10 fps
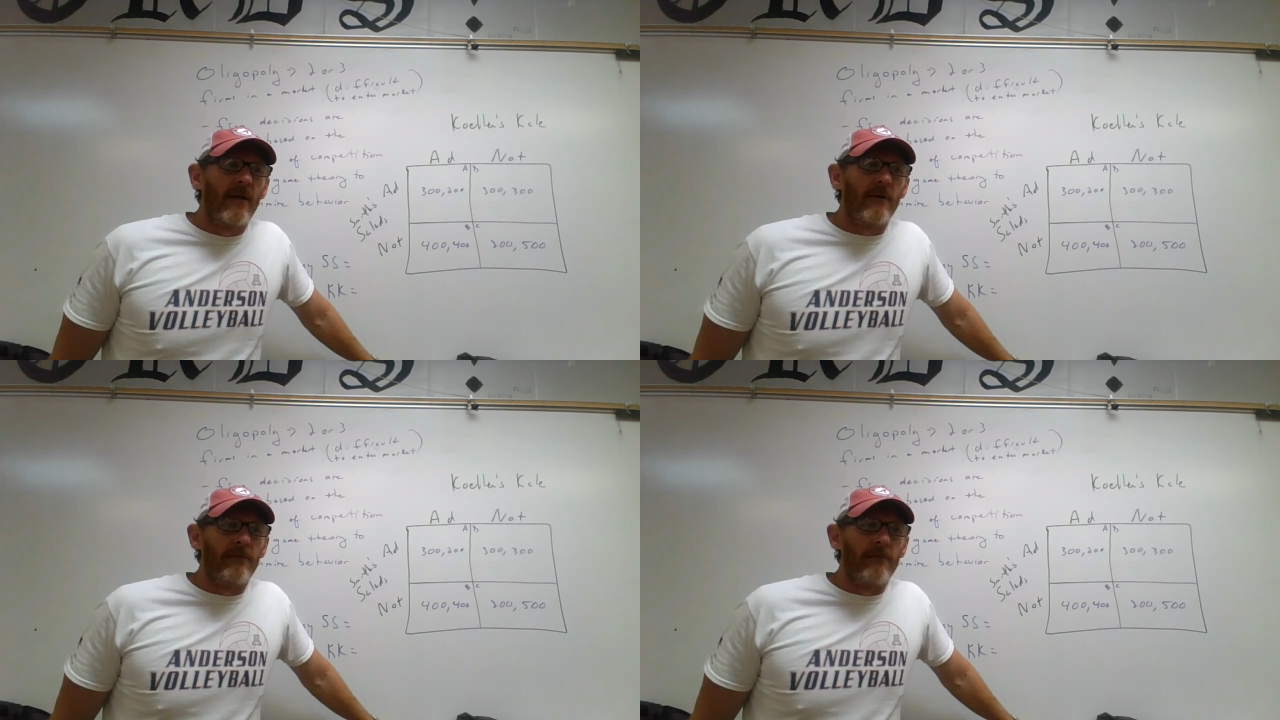
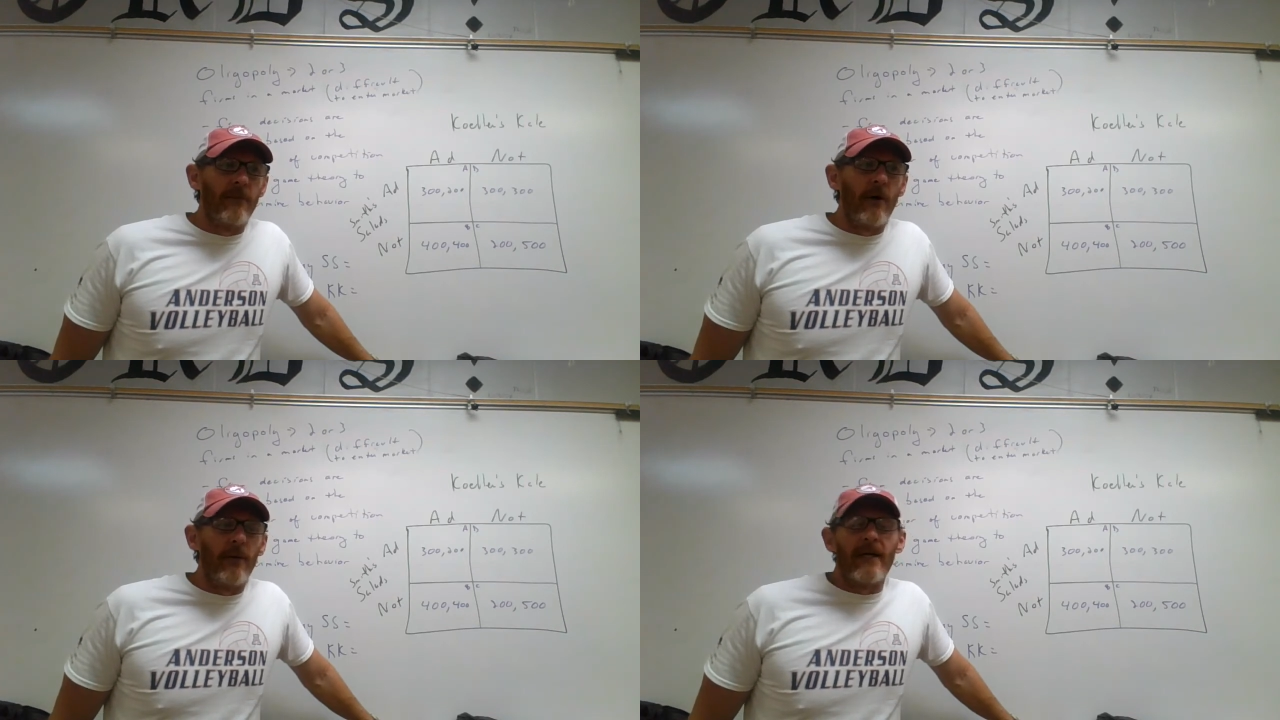Boeing
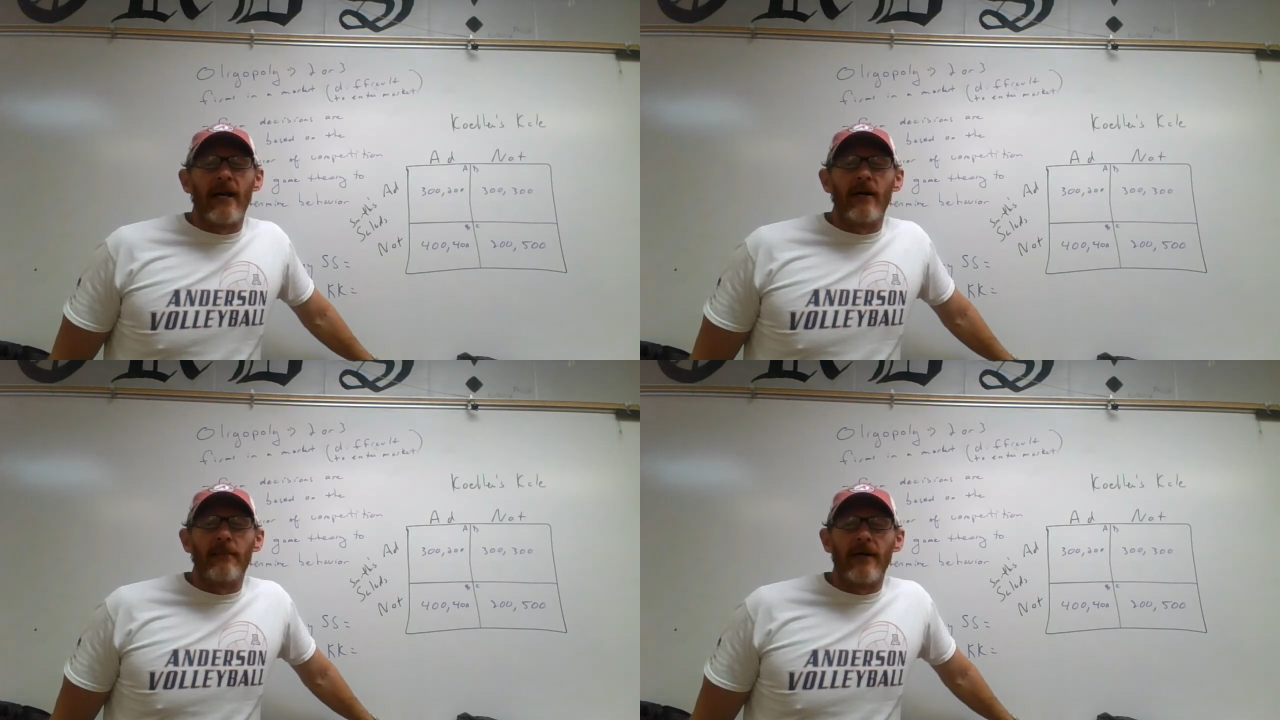and
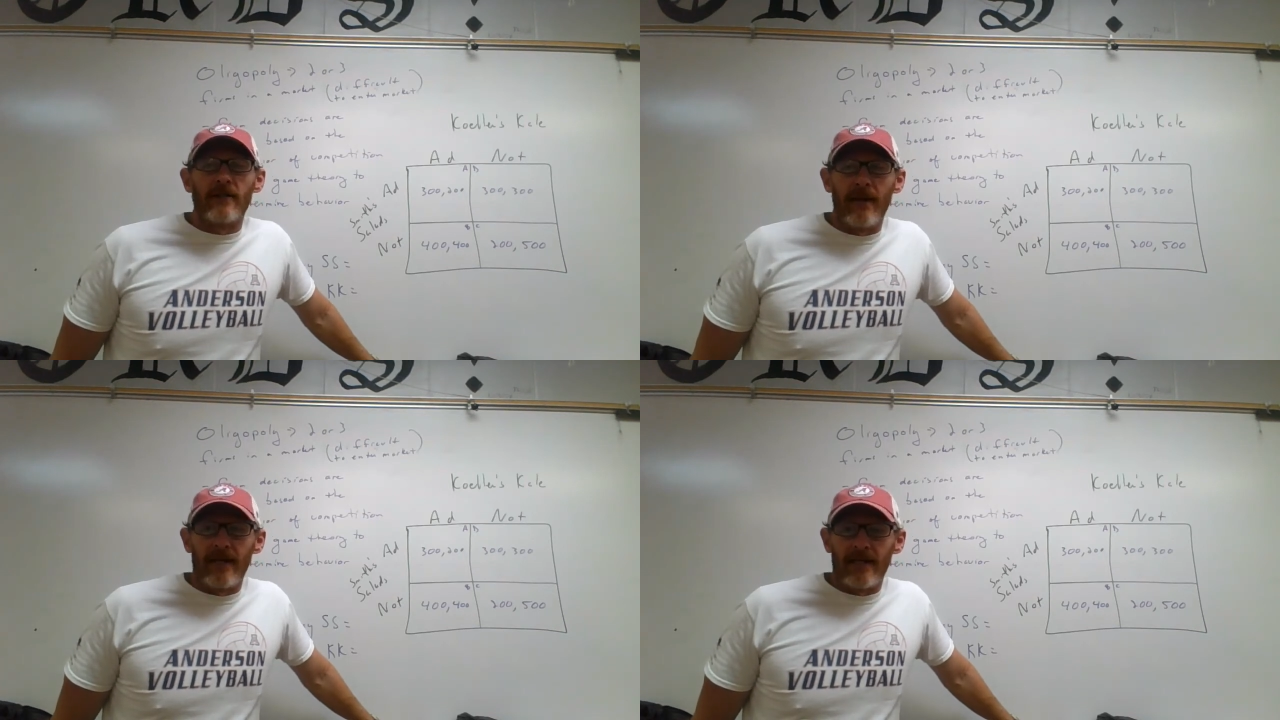Airbus
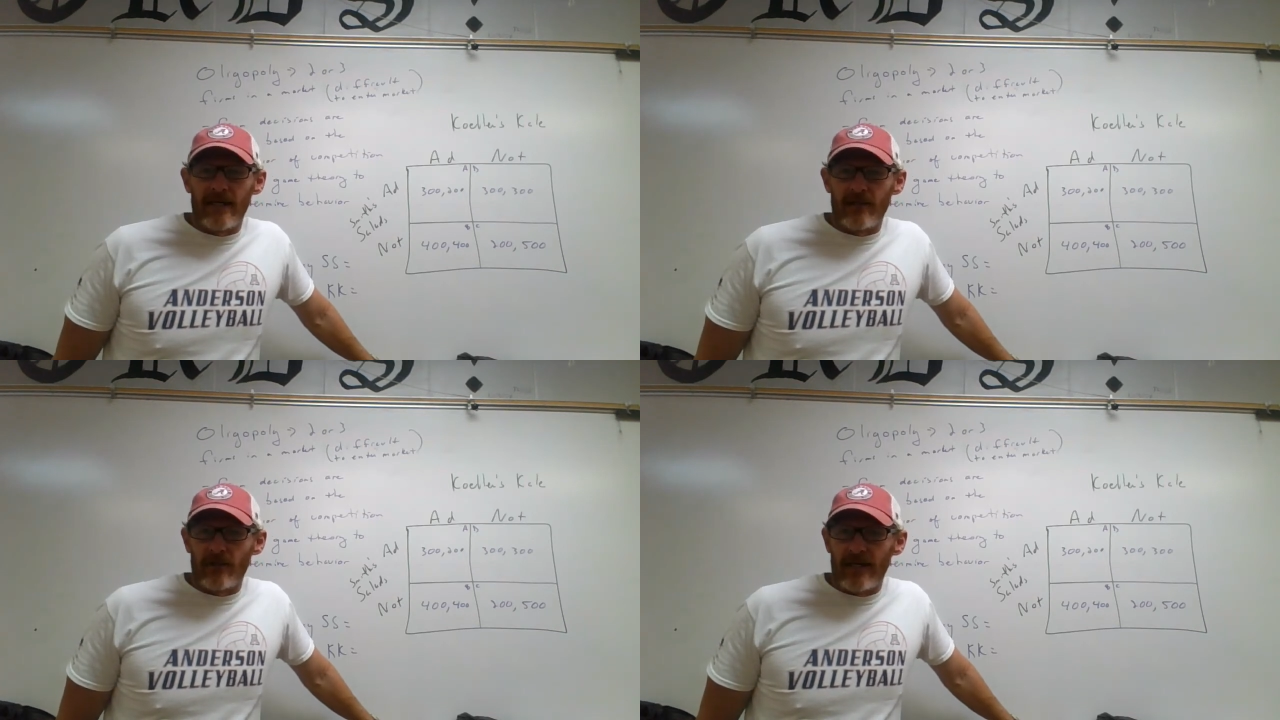make a
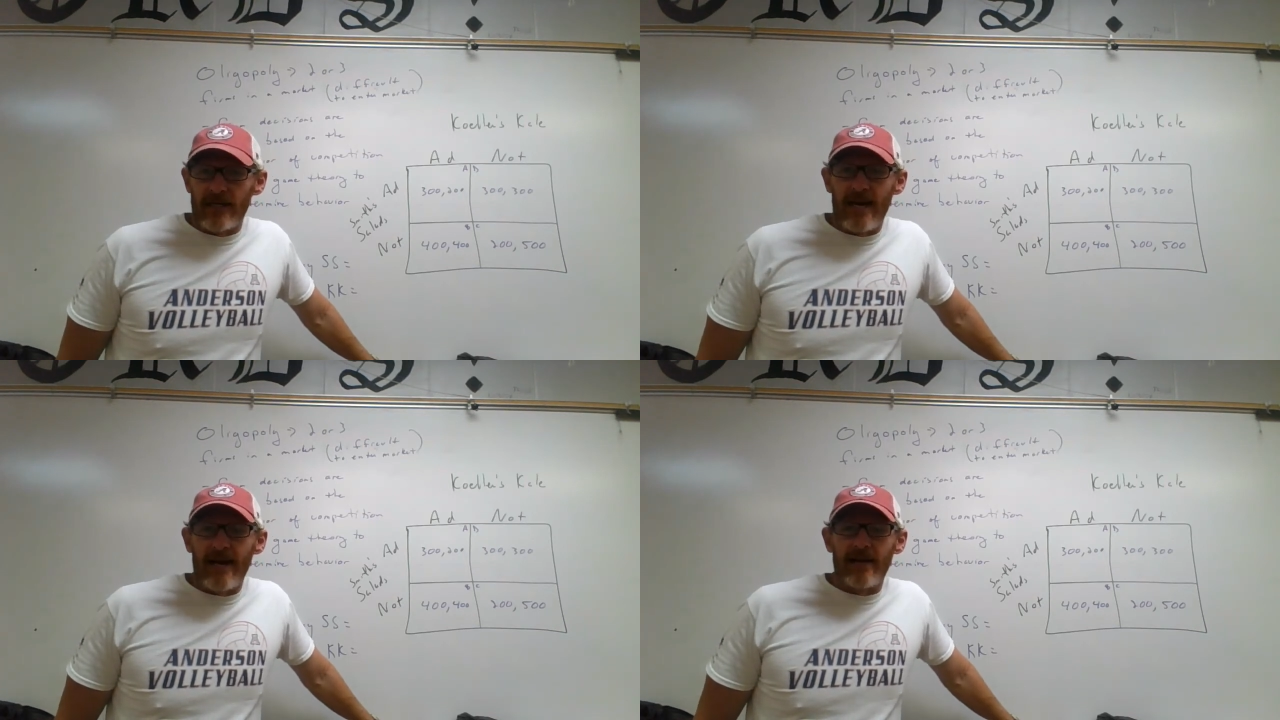
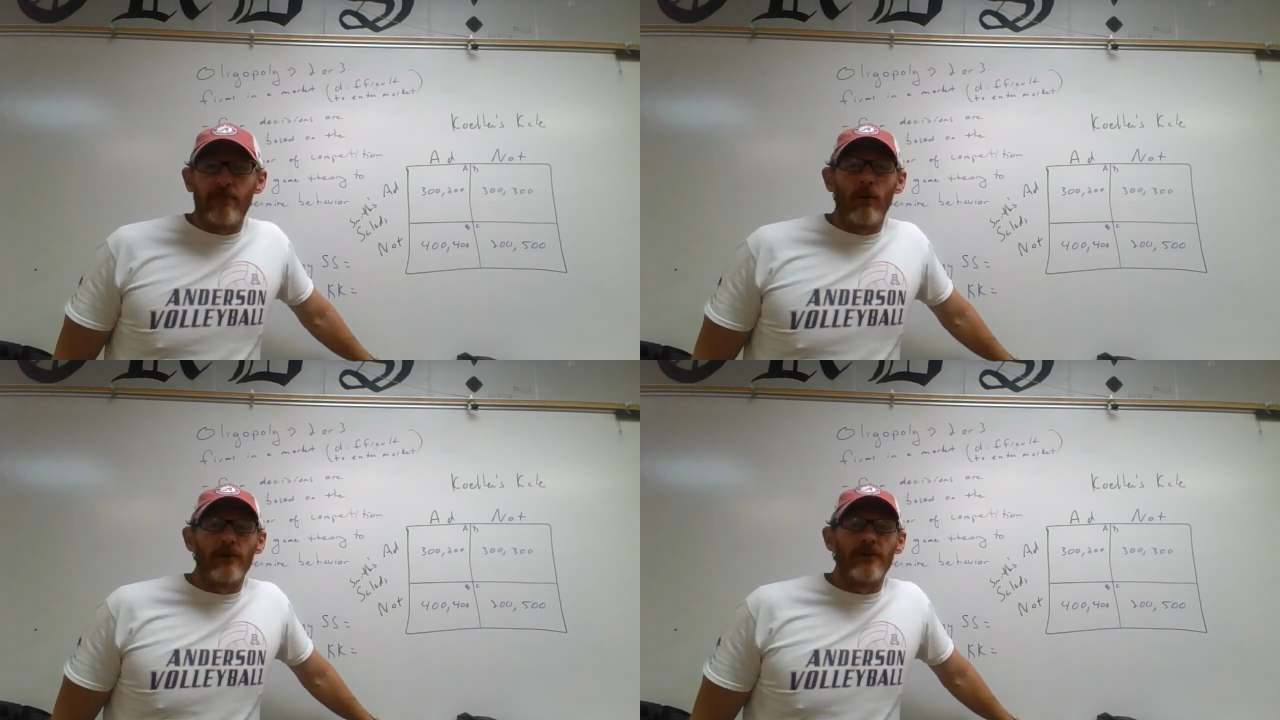gigantic
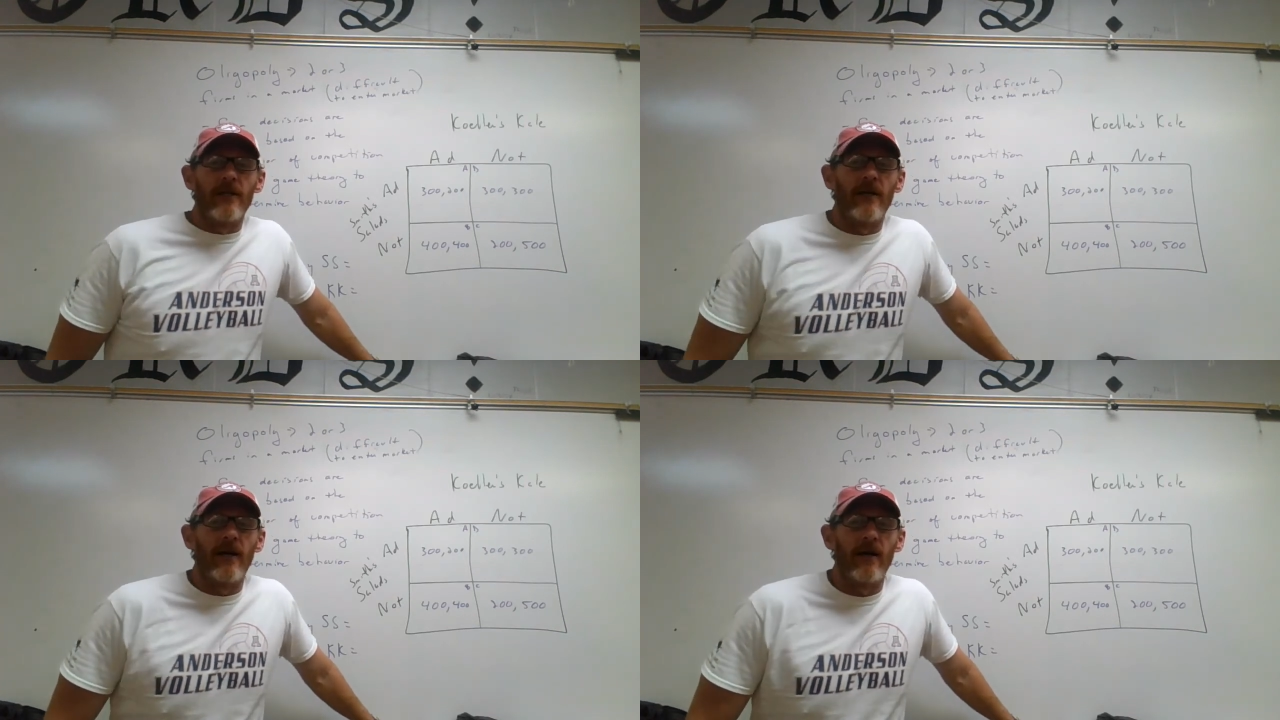portion
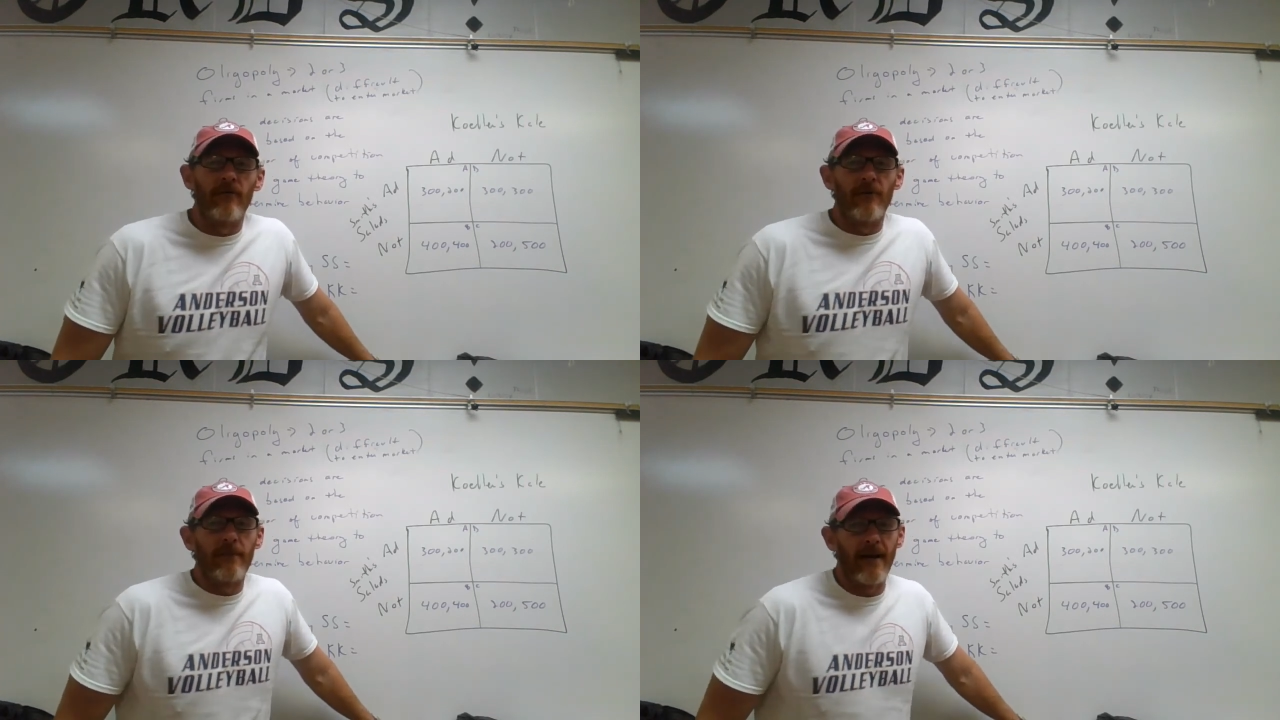of
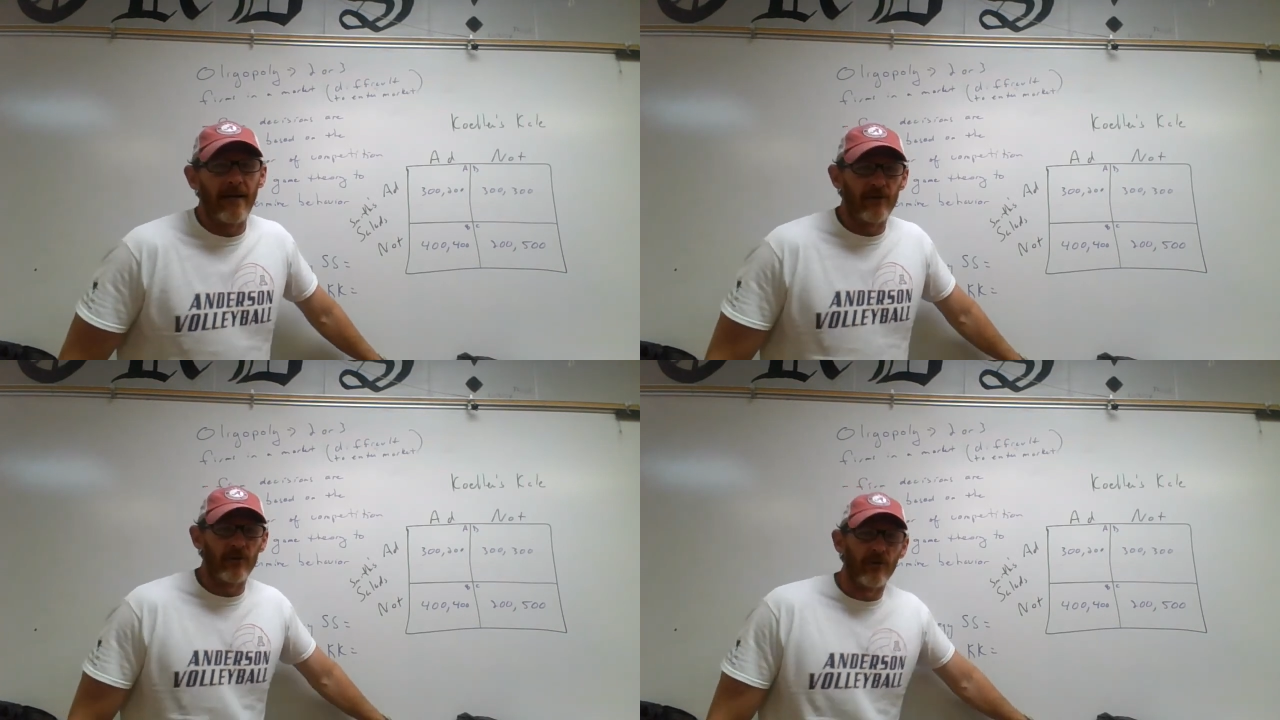the passenger